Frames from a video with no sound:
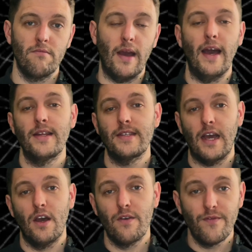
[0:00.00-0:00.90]
And at
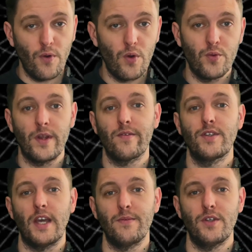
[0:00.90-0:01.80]
her 4th wedding
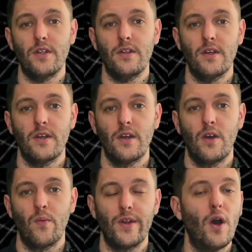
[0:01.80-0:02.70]
reception,
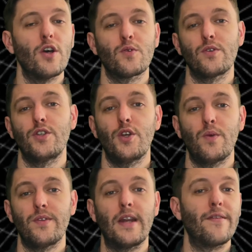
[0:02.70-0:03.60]
when asked what to do
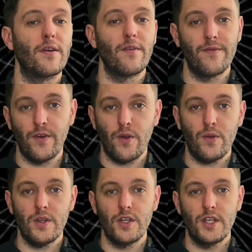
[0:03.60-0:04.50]
with the leftover
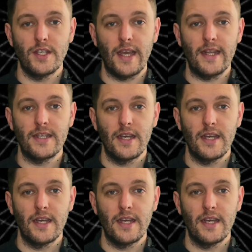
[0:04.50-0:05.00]
food, she said,